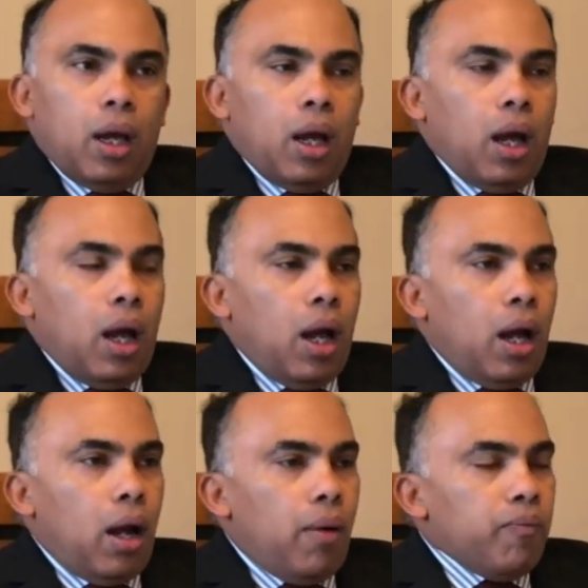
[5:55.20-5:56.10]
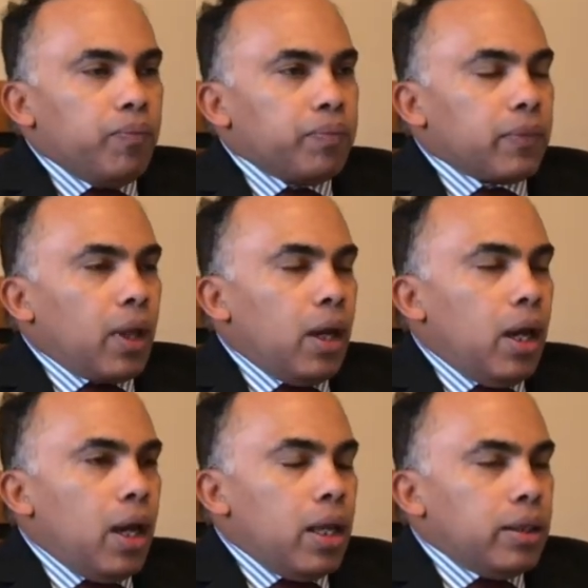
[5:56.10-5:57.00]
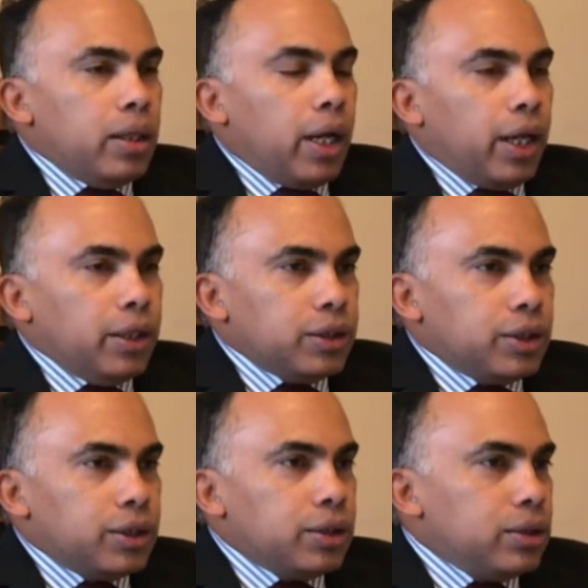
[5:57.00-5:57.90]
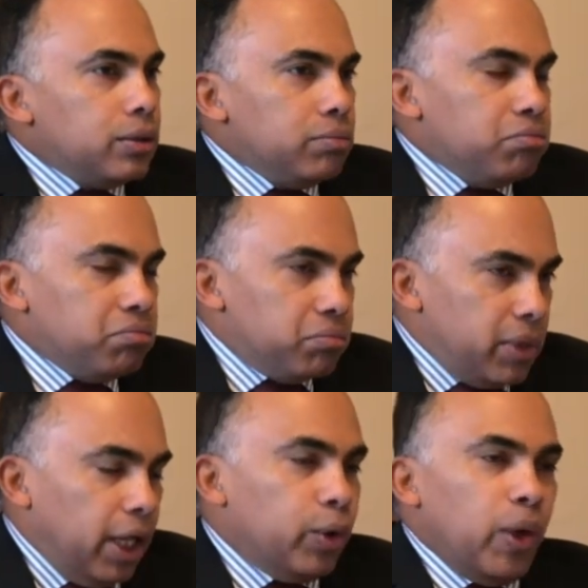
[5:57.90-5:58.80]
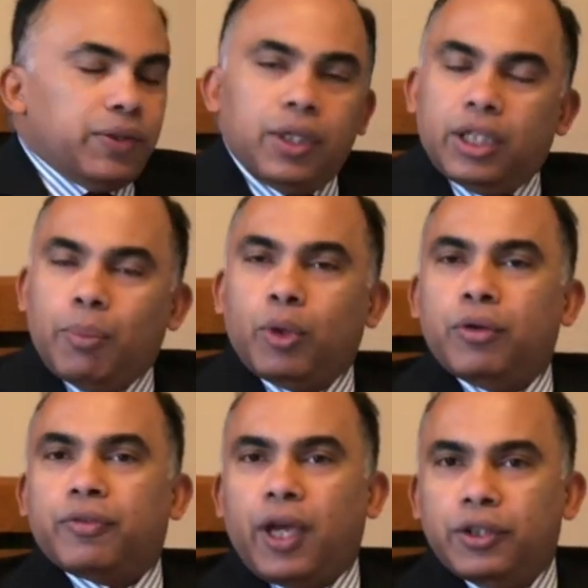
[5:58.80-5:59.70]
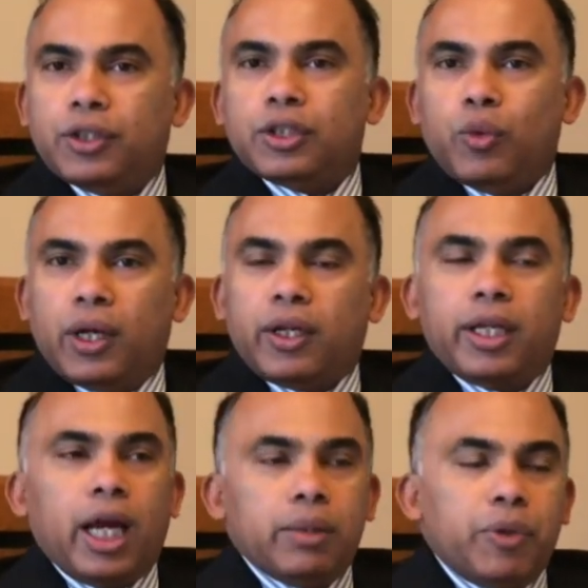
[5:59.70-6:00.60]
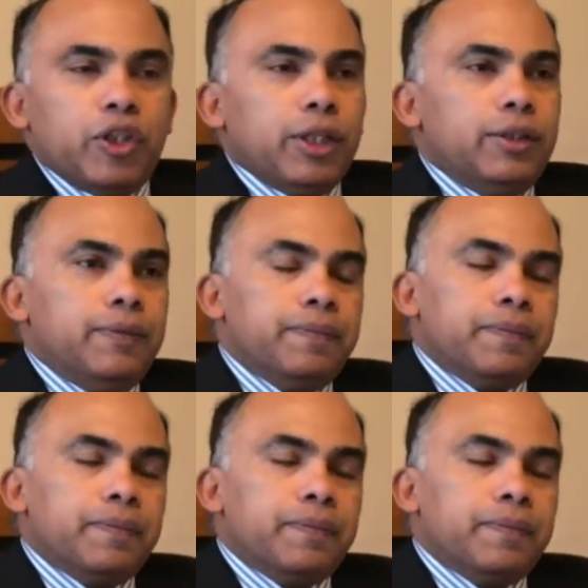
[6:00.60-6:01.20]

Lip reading: There is increasing number of cases who are getting admitted.